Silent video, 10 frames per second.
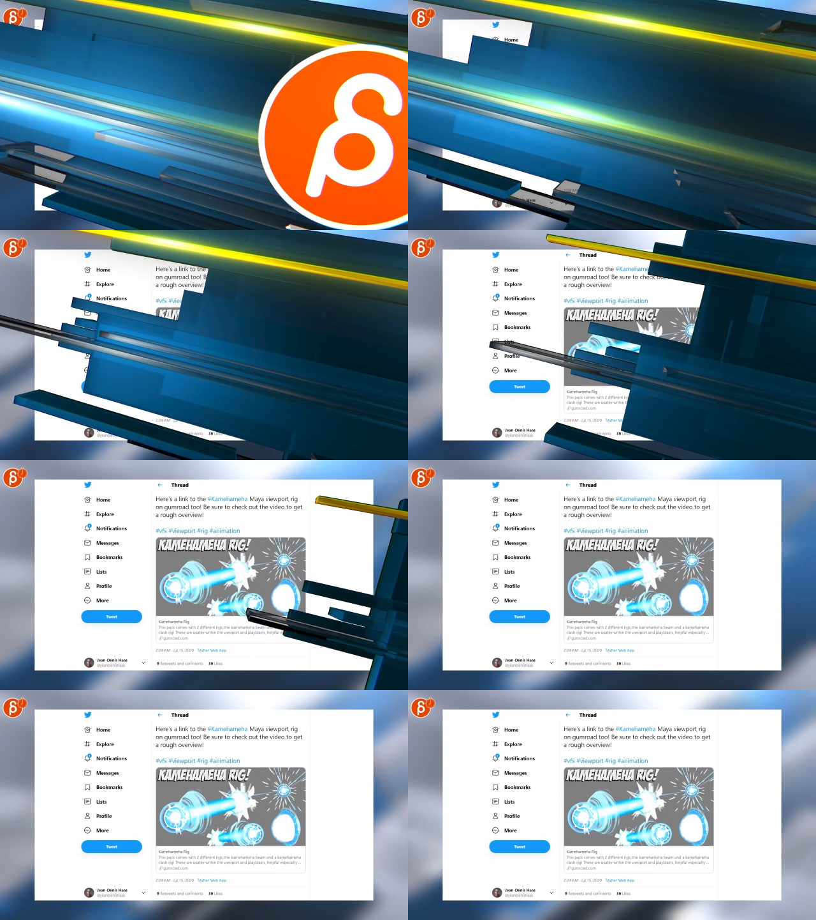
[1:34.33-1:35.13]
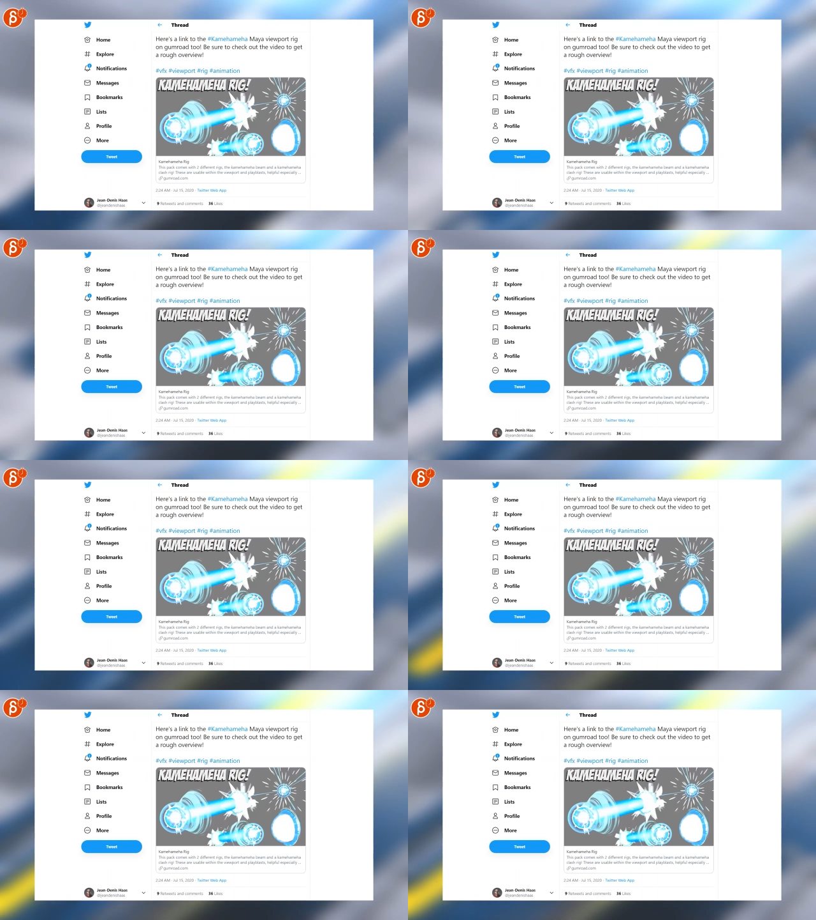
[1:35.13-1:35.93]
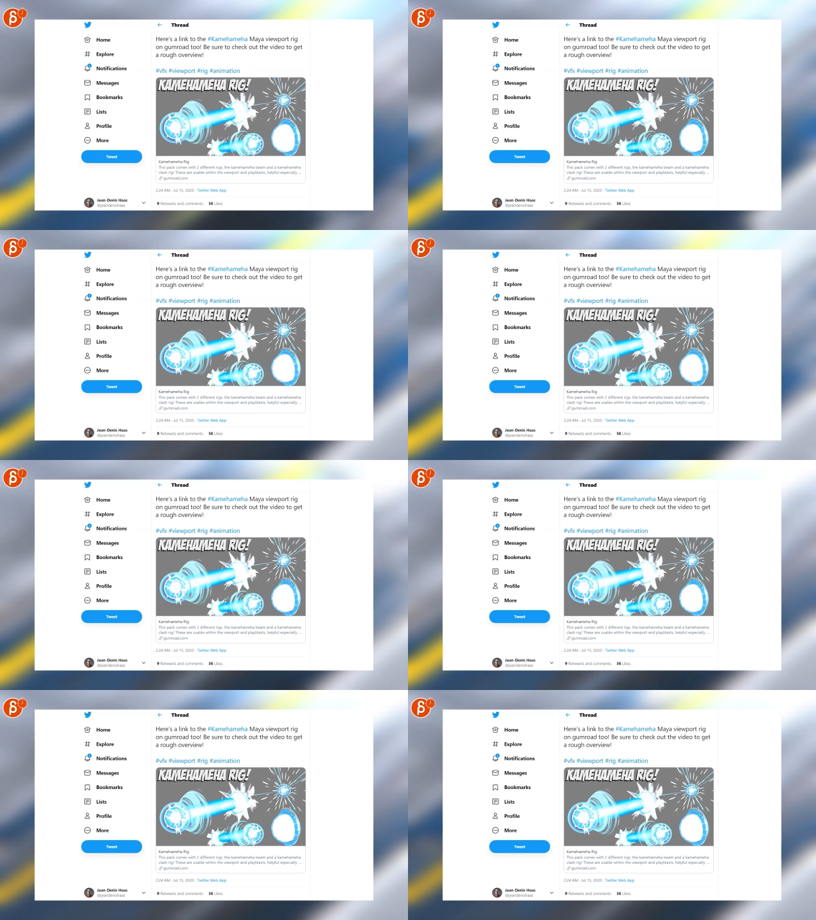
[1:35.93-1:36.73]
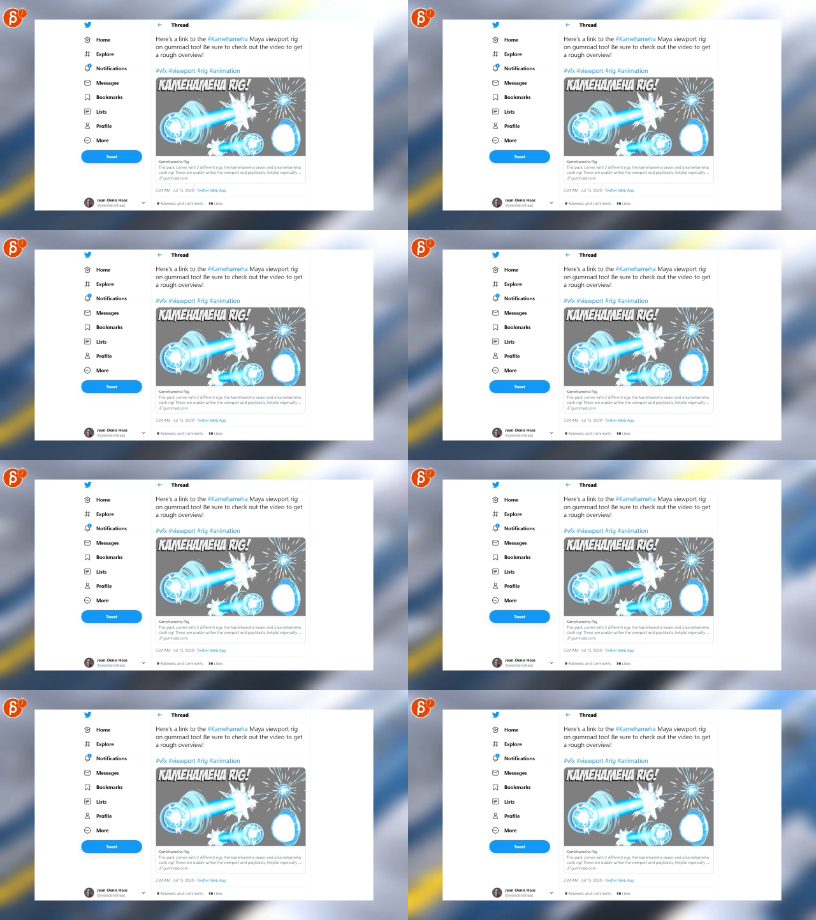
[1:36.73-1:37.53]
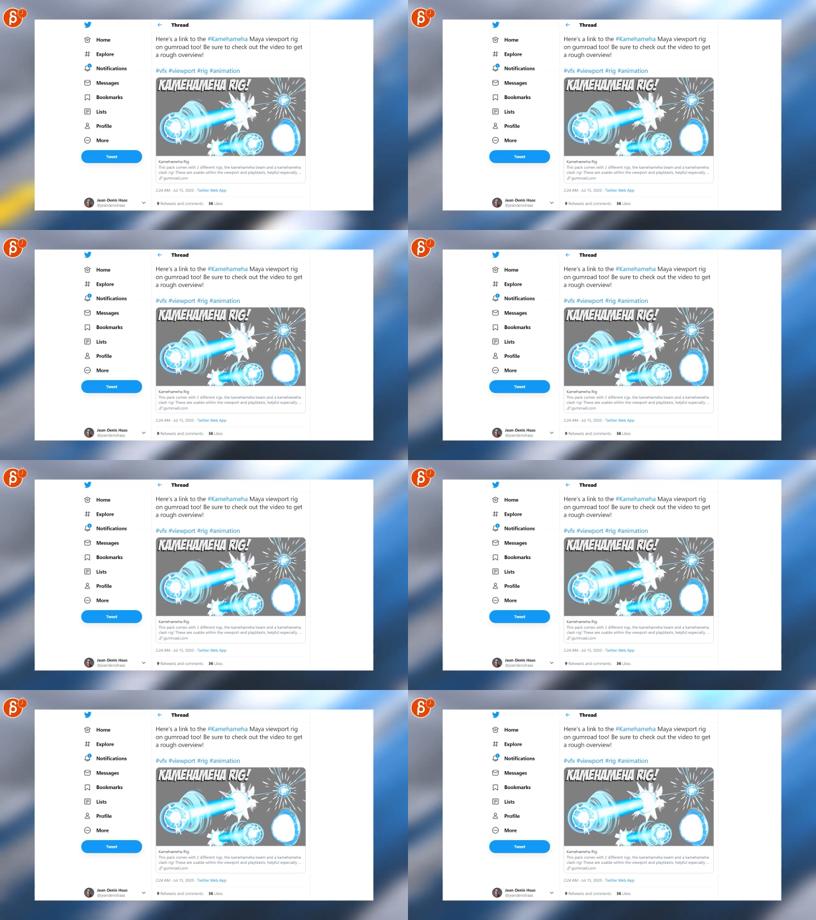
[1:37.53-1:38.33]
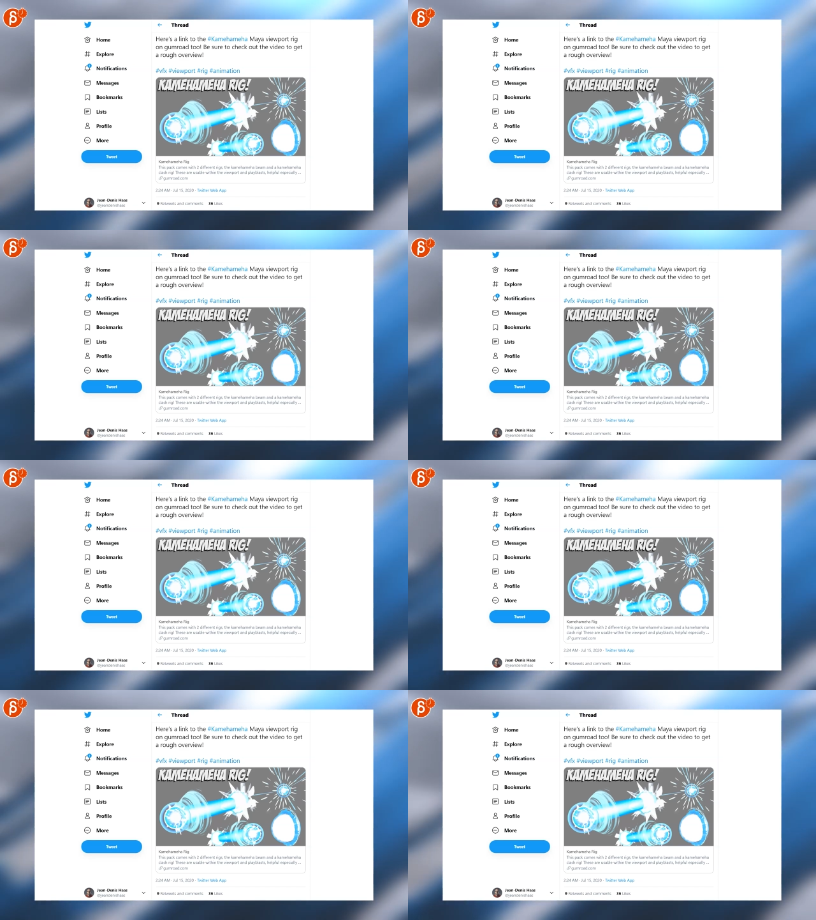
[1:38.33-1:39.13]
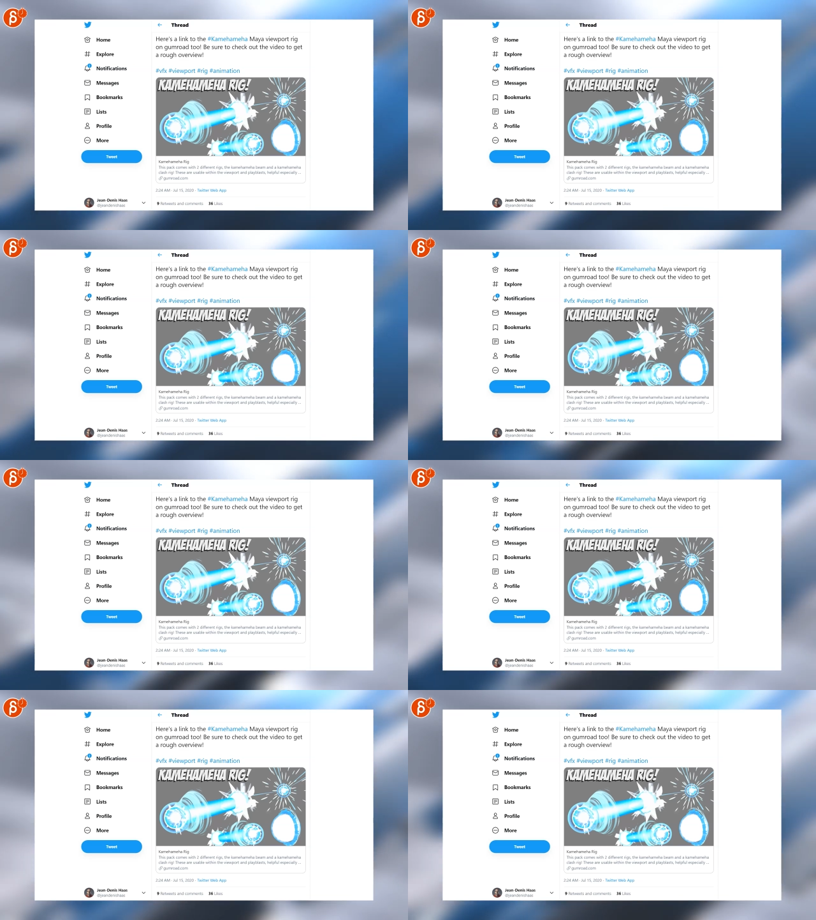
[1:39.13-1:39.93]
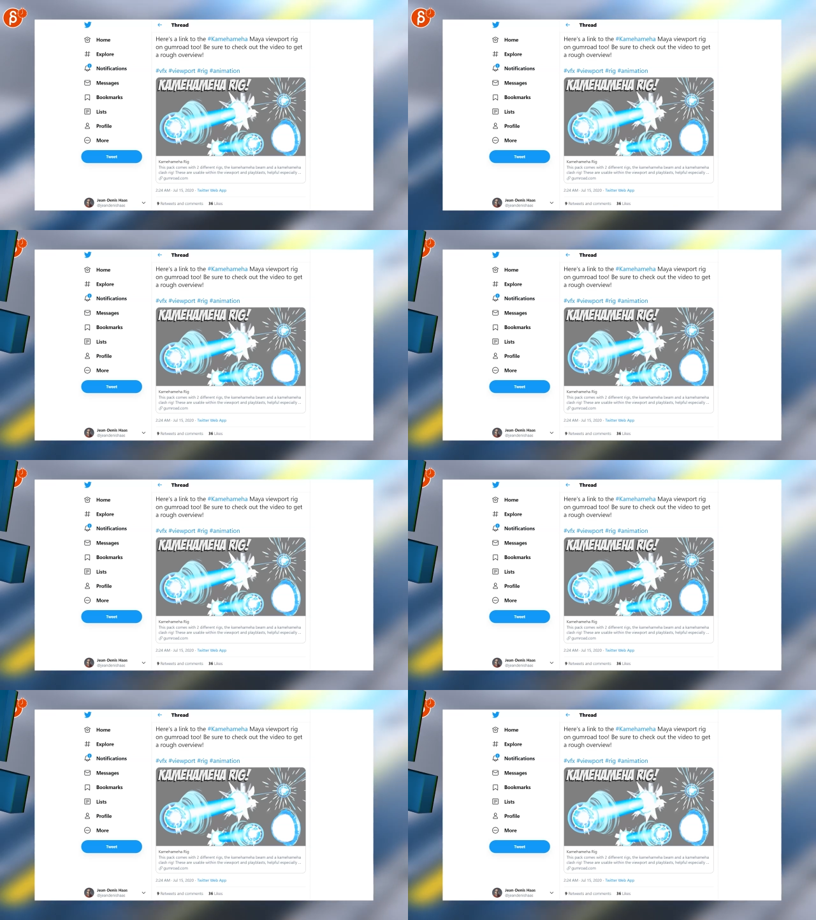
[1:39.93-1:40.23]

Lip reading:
(no speaker visible)